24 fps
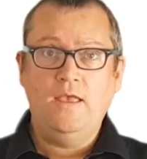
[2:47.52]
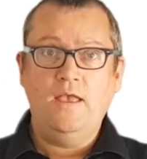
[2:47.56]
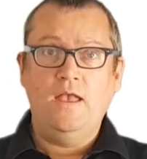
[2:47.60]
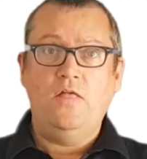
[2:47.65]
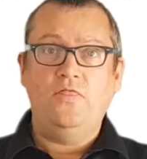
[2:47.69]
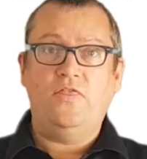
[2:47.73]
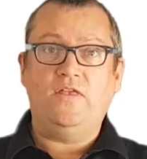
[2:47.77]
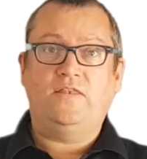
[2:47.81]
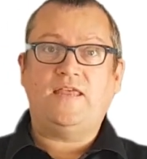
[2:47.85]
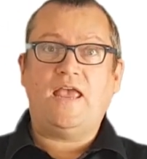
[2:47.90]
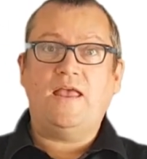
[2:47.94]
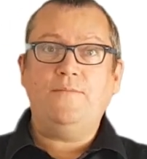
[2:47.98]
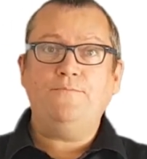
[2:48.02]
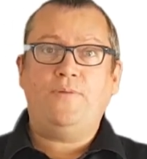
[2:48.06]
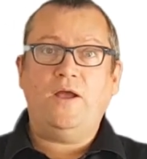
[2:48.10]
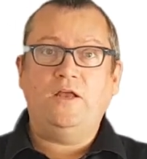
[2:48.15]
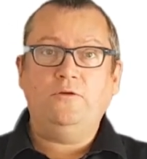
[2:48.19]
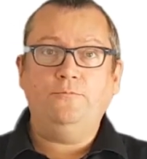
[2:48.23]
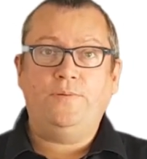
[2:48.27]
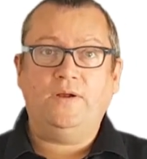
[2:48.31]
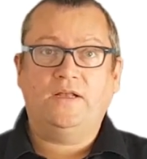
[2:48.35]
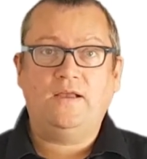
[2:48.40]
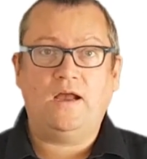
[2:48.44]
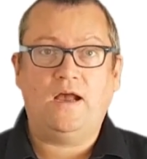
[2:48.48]
The £10
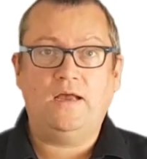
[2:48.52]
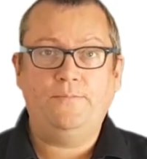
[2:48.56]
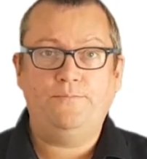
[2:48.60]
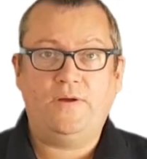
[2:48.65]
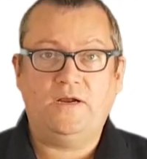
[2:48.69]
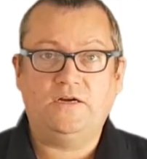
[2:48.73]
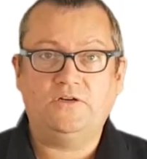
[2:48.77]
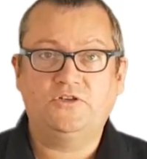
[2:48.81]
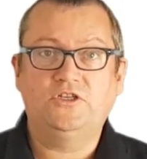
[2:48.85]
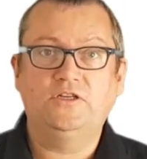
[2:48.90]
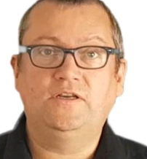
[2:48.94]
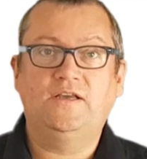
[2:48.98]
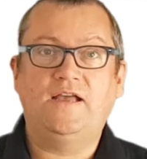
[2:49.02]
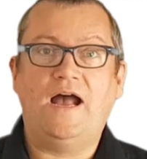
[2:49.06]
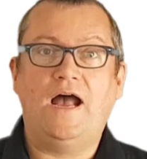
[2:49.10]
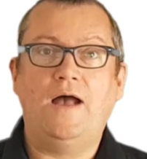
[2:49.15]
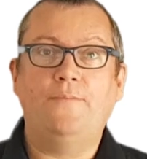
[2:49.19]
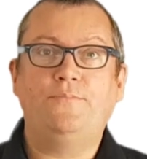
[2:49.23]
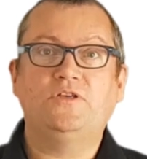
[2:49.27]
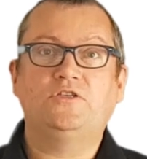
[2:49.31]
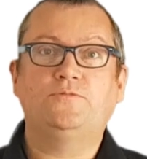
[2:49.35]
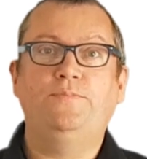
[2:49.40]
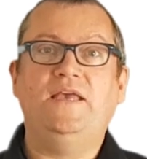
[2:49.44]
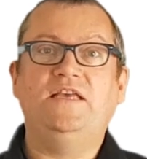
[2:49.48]
per person cap
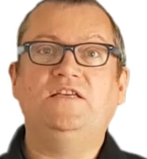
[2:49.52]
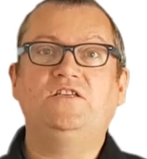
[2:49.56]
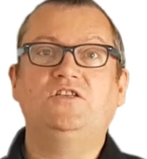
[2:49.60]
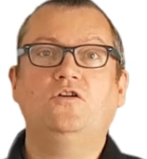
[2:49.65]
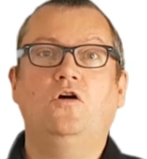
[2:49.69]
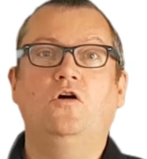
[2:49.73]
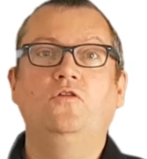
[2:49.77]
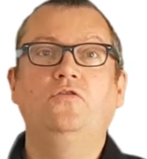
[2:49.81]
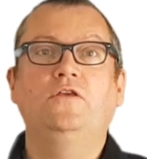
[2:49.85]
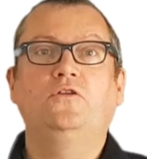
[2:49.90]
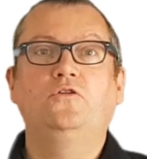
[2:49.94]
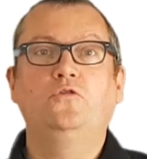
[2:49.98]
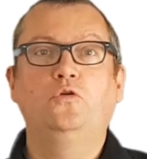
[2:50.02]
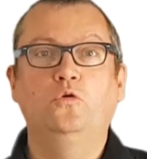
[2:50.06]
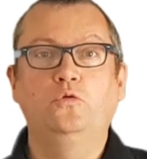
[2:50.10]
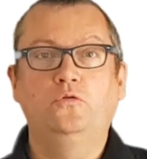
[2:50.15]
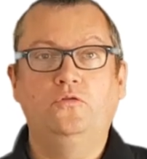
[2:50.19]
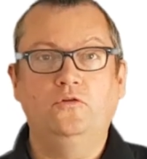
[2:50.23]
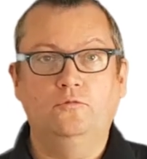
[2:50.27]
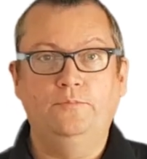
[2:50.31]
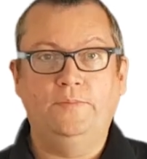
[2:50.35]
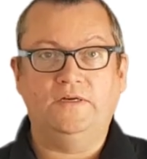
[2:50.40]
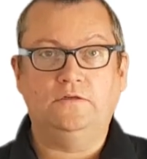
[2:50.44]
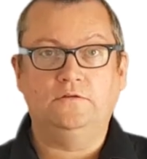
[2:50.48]
is based on the
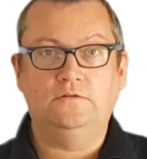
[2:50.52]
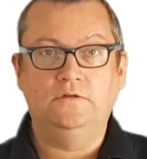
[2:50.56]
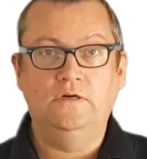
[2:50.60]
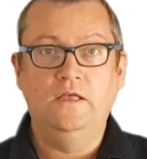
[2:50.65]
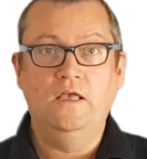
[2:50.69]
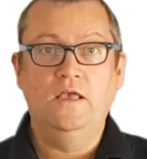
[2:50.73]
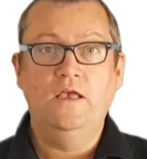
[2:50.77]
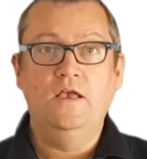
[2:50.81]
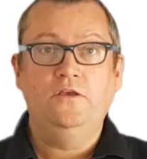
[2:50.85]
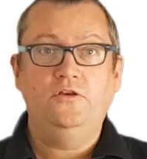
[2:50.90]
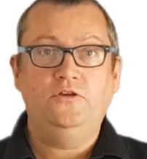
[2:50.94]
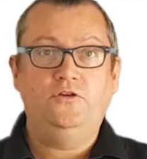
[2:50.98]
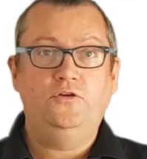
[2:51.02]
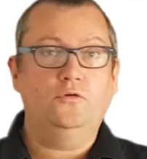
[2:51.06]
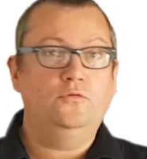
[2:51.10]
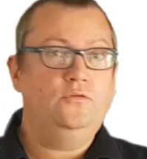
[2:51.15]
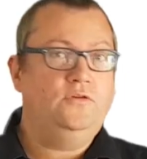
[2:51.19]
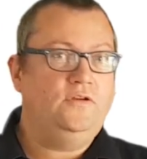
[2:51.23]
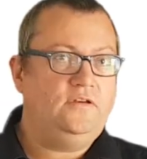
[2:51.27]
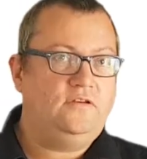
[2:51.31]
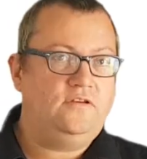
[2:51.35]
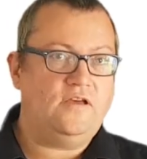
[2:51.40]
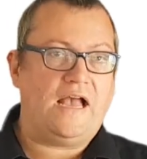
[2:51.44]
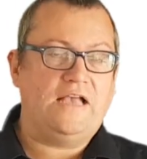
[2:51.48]
total bill. You don't
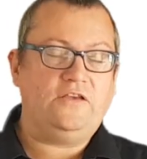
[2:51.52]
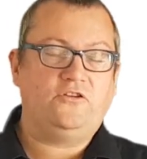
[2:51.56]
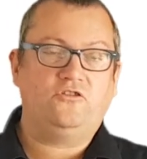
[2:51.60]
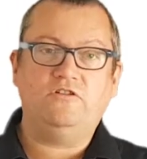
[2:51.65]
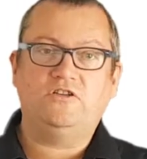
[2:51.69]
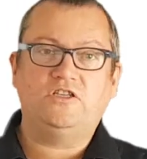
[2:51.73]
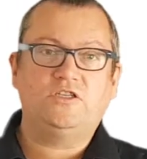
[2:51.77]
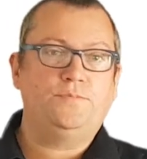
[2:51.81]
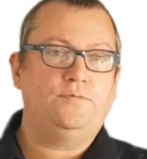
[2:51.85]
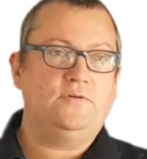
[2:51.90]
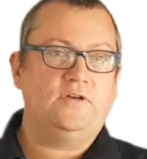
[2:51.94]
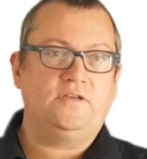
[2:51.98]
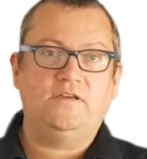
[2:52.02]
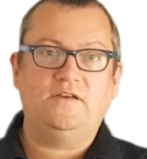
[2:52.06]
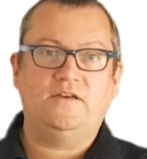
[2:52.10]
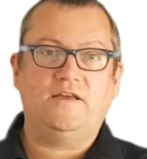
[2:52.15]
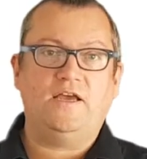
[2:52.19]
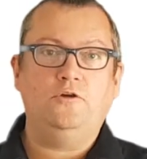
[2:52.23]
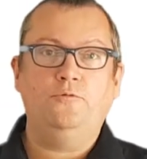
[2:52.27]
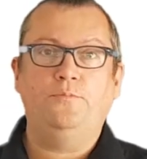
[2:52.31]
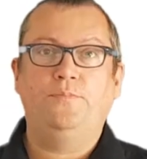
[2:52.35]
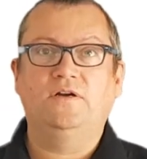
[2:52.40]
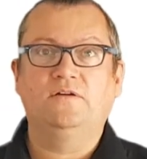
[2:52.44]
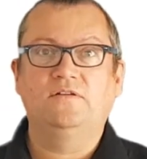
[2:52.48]
need to actually split it
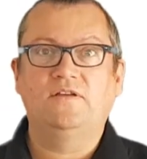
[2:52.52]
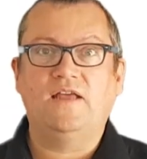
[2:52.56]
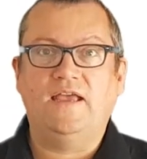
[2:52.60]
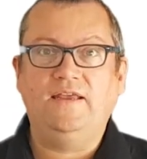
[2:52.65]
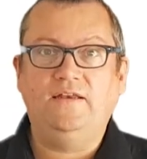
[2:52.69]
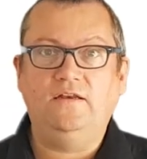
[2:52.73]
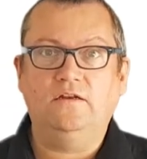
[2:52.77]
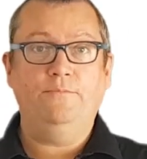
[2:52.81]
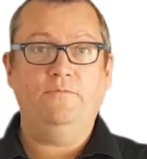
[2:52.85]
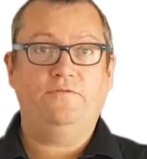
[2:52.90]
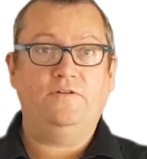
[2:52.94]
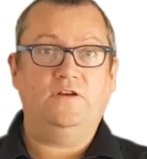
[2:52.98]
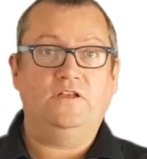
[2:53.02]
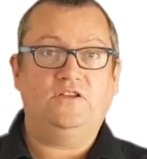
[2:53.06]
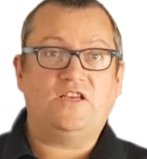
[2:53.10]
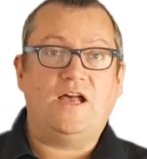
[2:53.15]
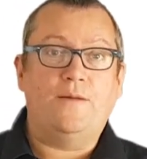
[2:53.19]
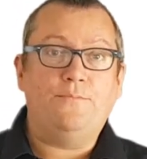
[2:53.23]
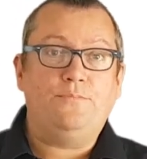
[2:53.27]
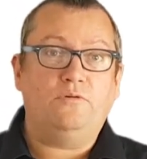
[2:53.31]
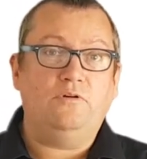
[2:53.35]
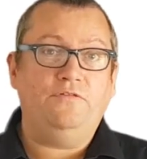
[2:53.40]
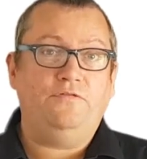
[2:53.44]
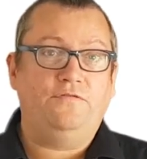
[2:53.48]
out per diner. For
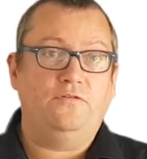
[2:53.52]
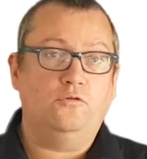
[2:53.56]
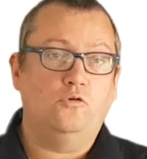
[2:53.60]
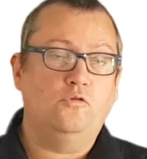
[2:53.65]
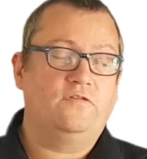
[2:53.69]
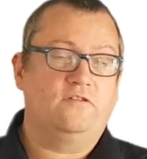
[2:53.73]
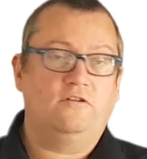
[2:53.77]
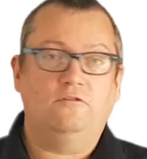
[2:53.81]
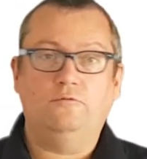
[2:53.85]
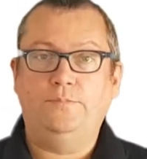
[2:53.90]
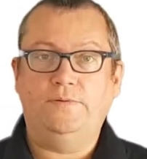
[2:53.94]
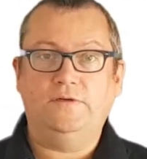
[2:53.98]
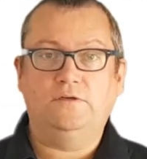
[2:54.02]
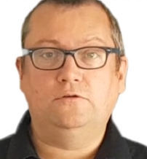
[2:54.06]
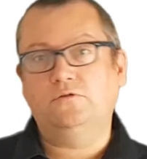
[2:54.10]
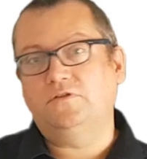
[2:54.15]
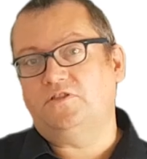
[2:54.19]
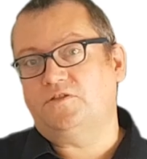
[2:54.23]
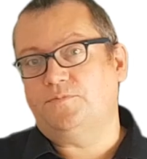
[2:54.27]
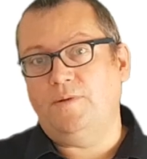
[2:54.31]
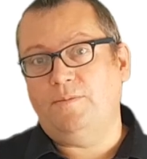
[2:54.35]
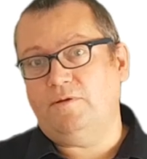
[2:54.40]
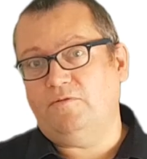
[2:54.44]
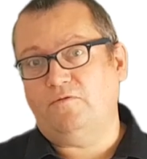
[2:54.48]
example, if the overall bill
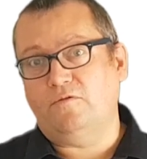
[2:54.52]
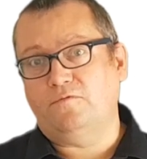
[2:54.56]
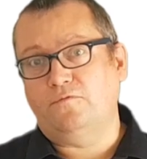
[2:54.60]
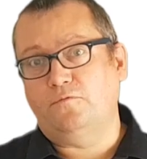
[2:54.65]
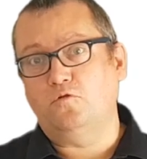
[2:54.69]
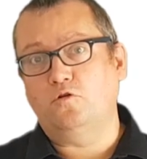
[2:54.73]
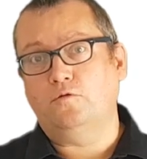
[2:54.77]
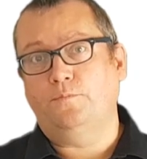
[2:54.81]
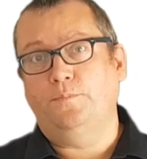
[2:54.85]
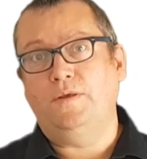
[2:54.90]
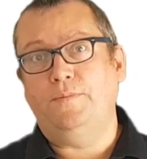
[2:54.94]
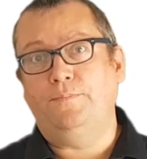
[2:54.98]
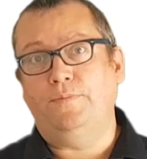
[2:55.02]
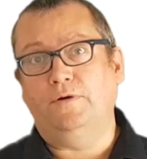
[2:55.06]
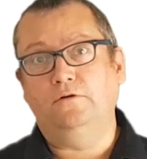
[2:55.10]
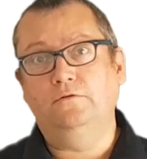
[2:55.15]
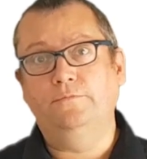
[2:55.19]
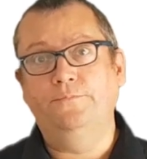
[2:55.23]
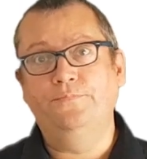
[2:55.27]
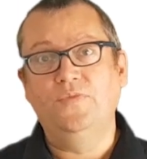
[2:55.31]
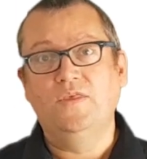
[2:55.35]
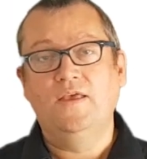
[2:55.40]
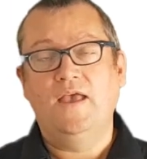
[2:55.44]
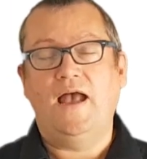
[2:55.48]
was maybe for 4
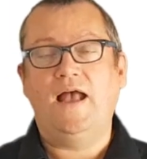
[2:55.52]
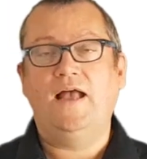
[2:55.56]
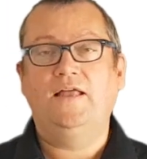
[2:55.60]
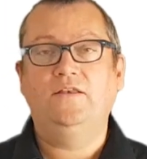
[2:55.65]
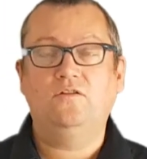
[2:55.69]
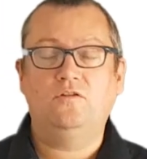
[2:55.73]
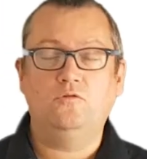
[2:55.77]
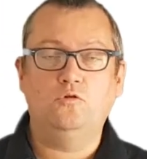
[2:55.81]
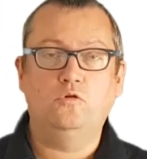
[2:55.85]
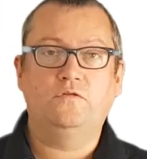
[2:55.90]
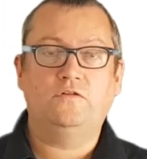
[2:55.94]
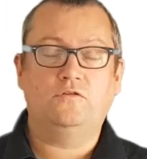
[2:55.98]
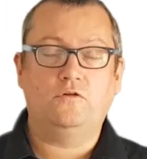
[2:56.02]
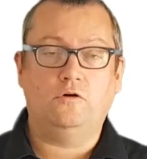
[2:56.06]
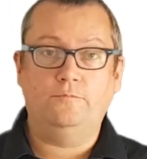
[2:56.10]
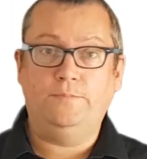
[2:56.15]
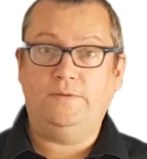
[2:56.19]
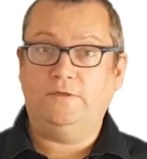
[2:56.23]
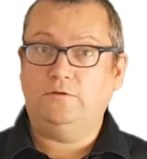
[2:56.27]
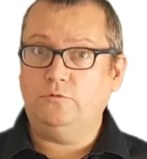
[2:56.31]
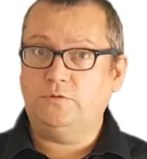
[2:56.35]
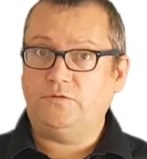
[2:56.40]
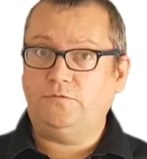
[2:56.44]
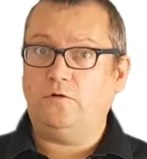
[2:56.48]
people and the overall
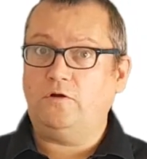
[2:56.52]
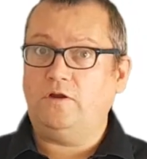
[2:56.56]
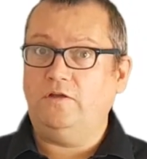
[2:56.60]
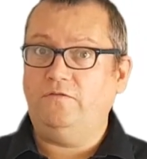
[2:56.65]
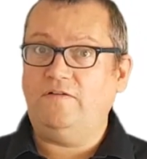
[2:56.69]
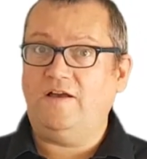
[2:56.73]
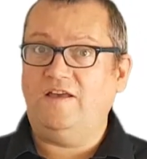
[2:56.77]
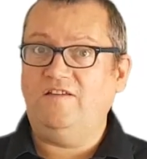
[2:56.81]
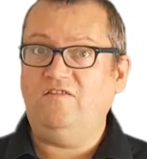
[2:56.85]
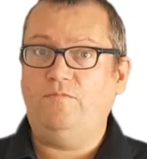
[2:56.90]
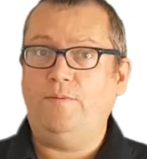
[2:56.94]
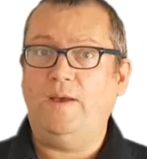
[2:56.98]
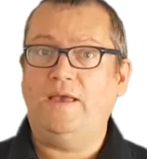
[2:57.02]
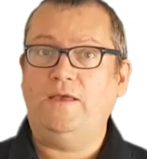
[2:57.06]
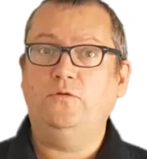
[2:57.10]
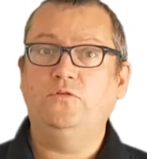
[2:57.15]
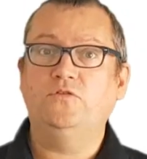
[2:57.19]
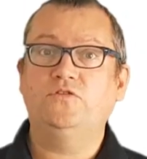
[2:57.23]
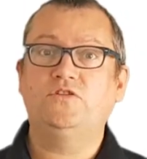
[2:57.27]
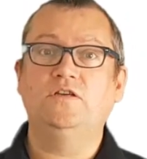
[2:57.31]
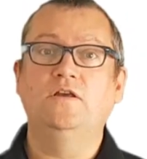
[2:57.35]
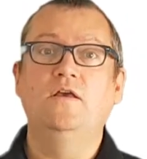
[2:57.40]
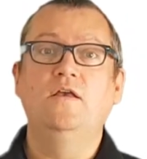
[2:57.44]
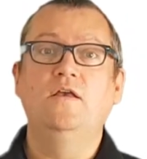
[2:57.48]
bill was £45,